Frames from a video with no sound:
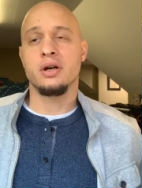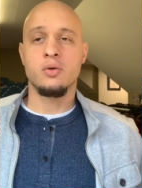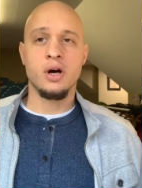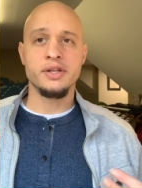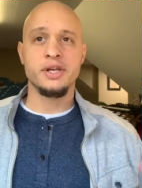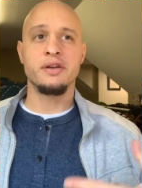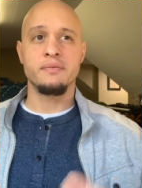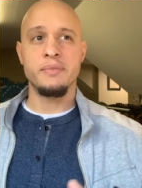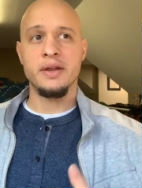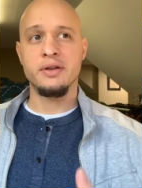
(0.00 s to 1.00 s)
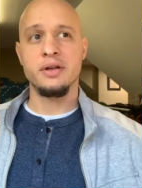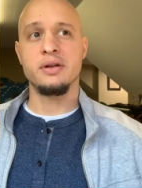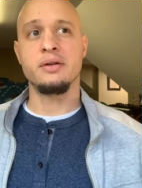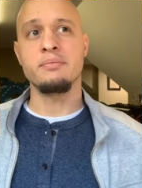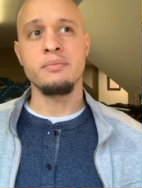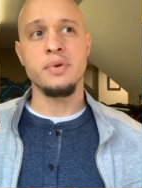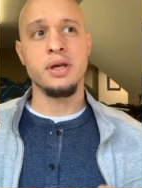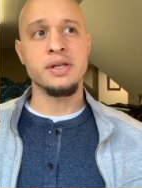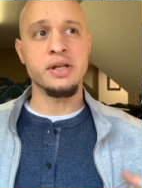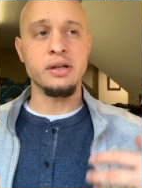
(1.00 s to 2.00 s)
quantitative method
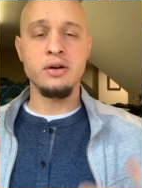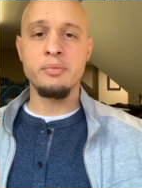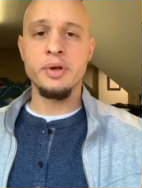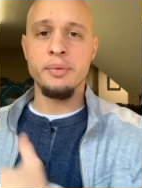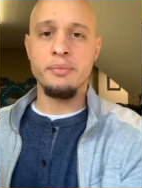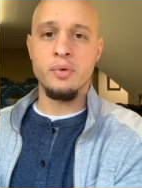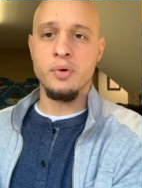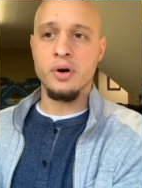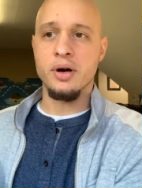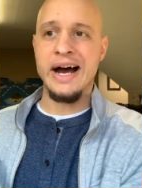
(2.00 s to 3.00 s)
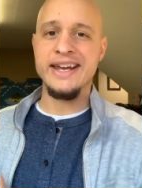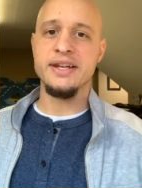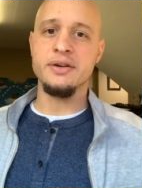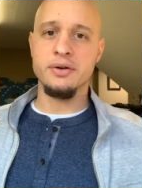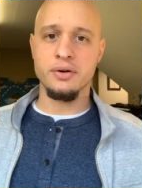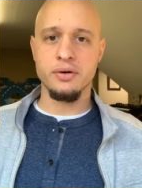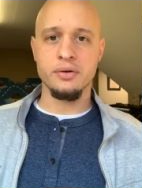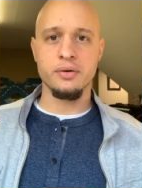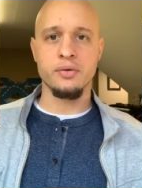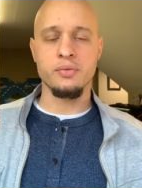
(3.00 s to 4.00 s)
is a little bit more ideal
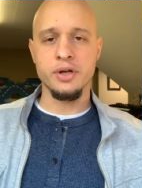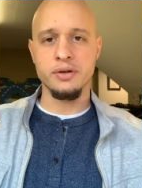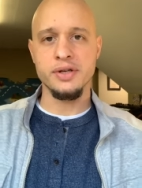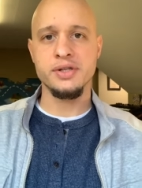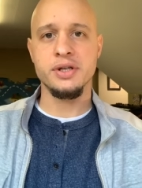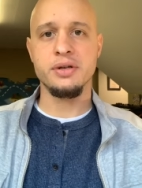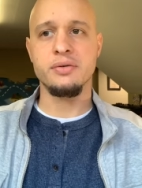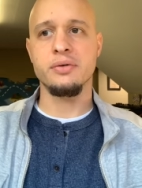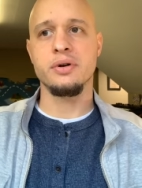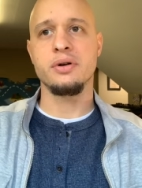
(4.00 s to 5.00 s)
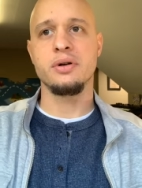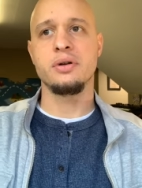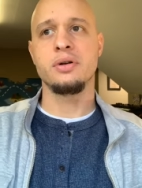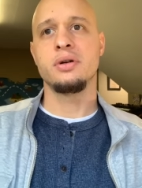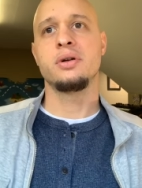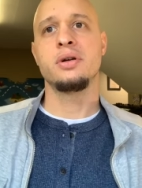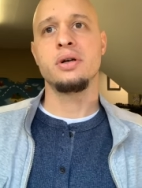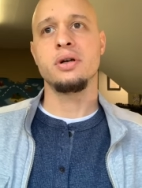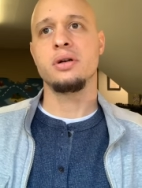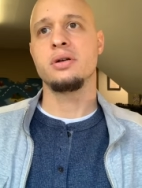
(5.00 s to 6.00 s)
or realistic or
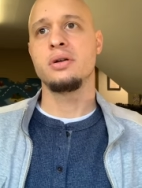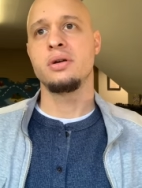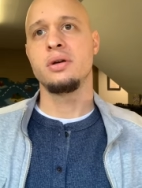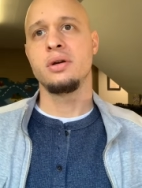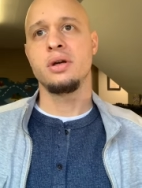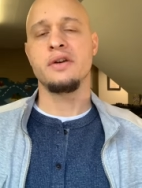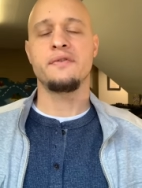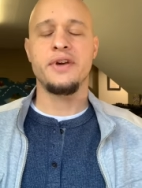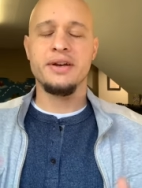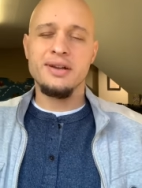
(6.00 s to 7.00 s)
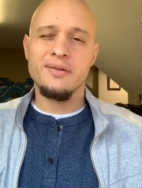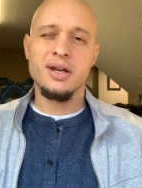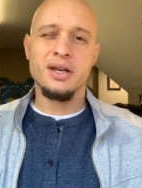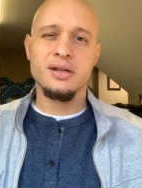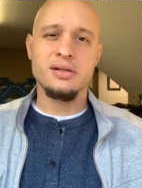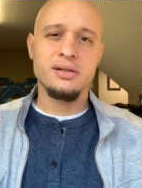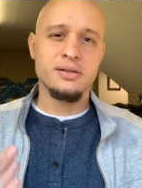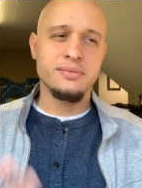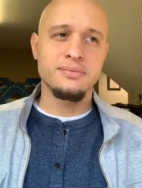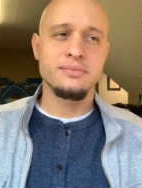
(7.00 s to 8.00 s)
effective, I guess.
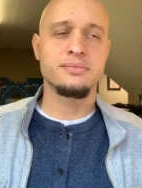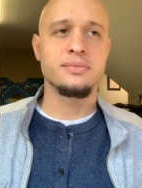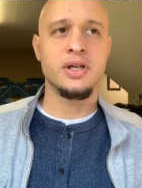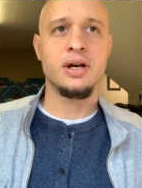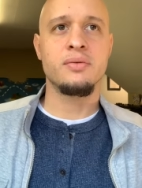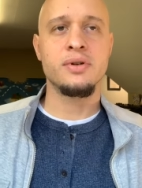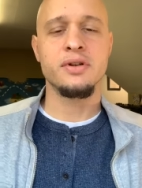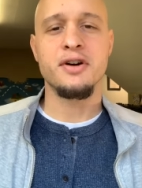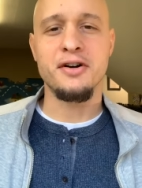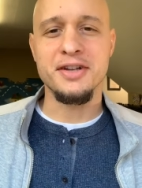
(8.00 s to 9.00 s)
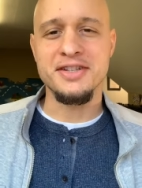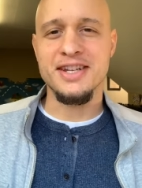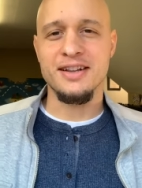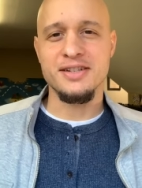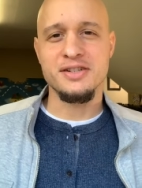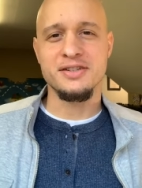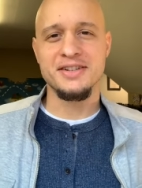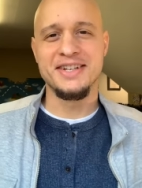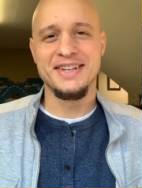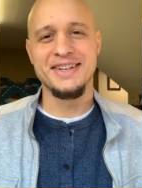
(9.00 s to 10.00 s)
I wouldn't call it
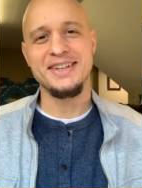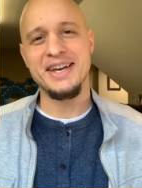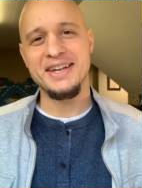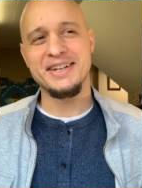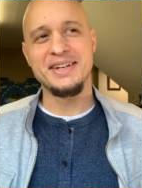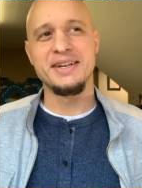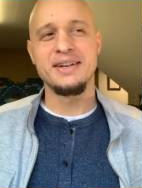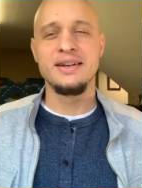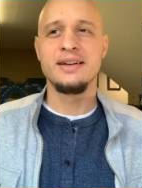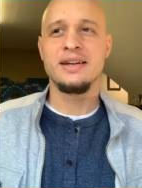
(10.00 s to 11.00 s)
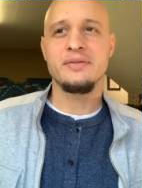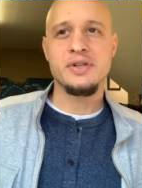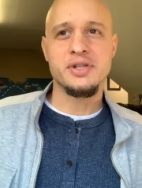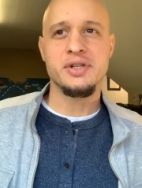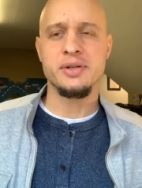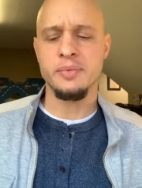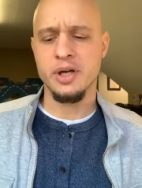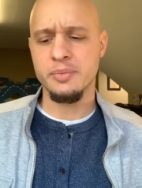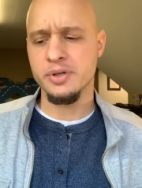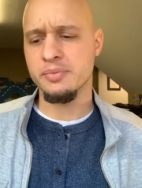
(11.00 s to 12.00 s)
intelligent yet. I have to see some
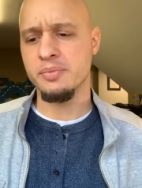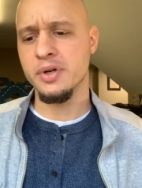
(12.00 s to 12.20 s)
numbers.